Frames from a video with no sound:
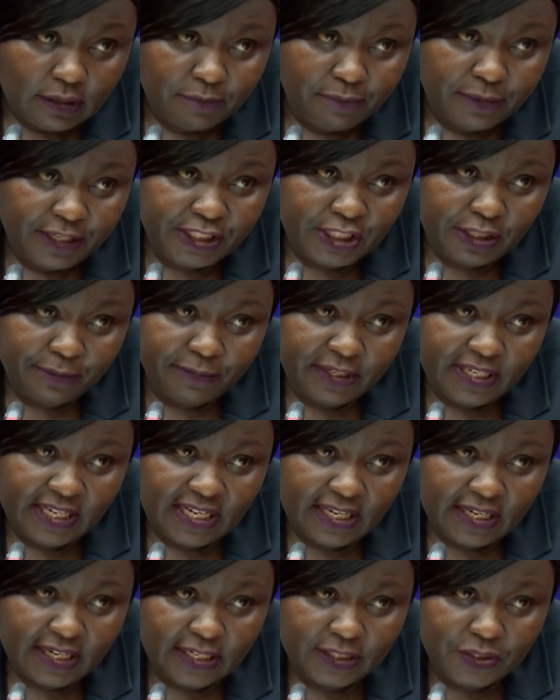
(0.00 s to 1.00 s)
Benjamin
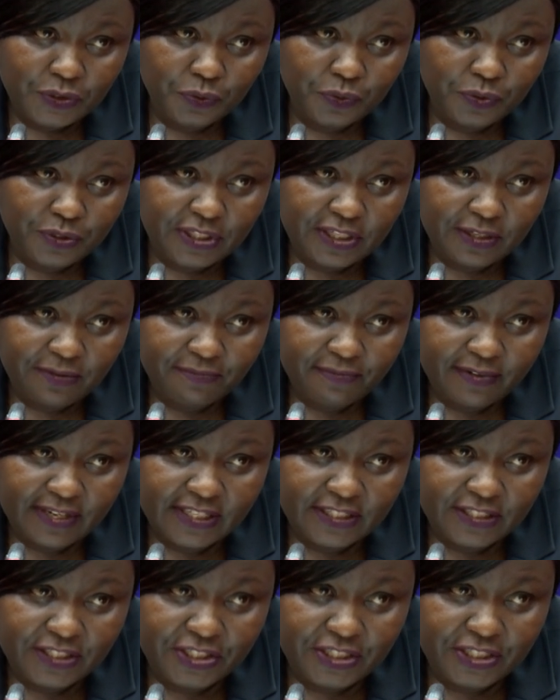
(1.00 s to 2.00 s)
Lakatu, who is the
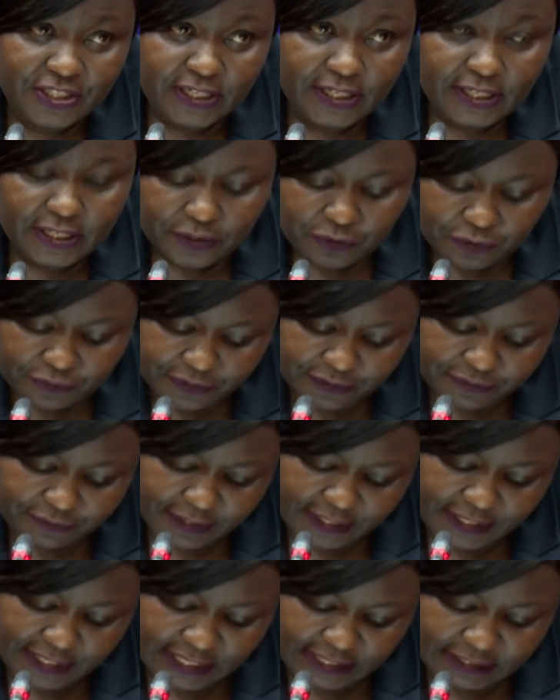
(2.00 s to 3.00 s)
Vice Chair of the
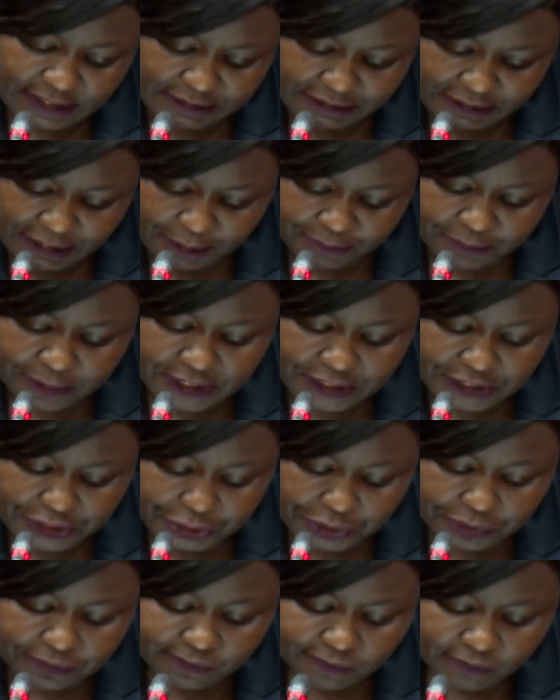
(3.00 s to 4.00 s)
Finance
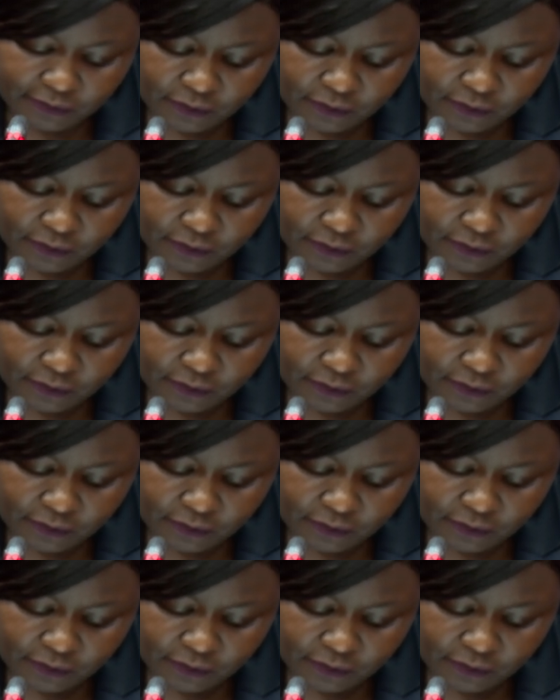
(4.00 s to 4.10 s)
Committee,